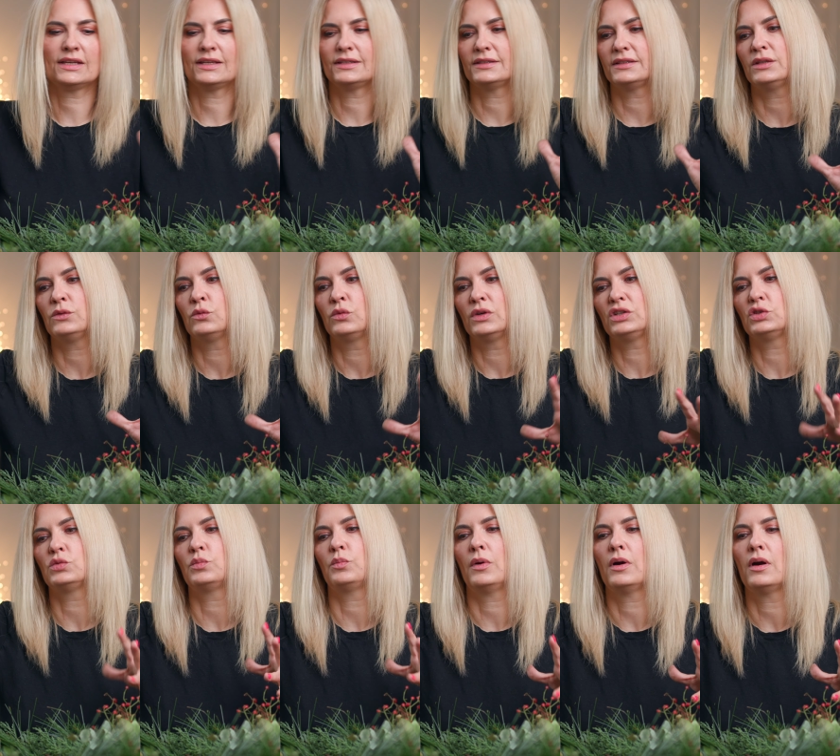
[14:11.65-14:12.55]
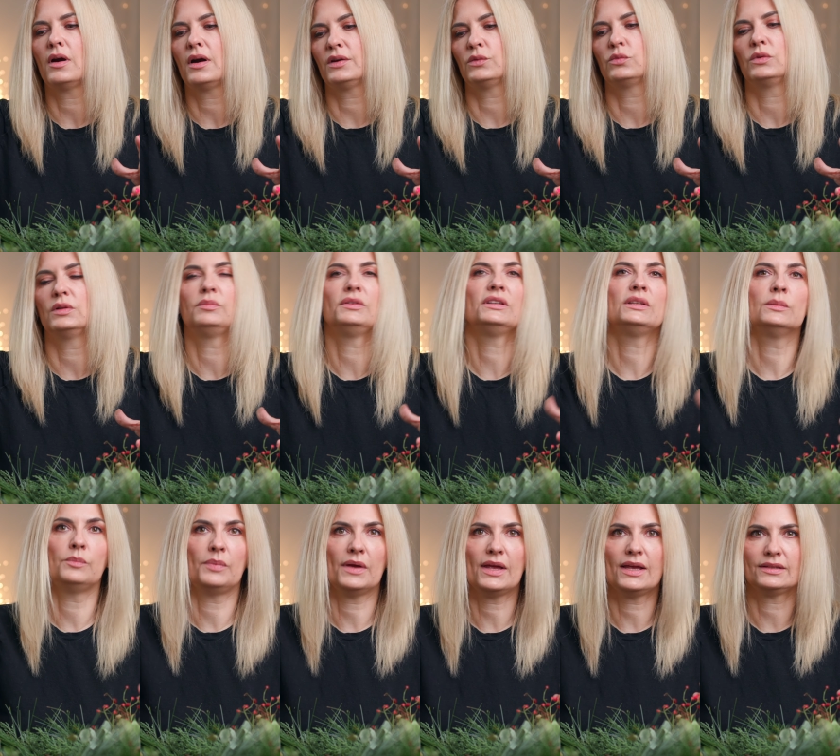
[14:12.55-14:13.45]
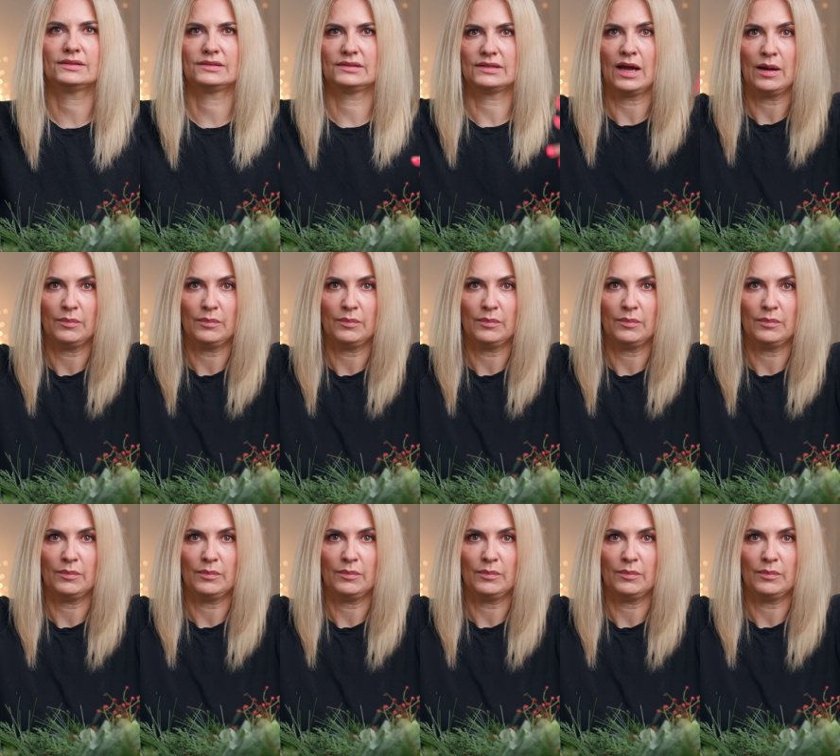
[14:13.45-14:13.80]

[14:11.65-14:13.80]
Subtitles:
I see which part will be the best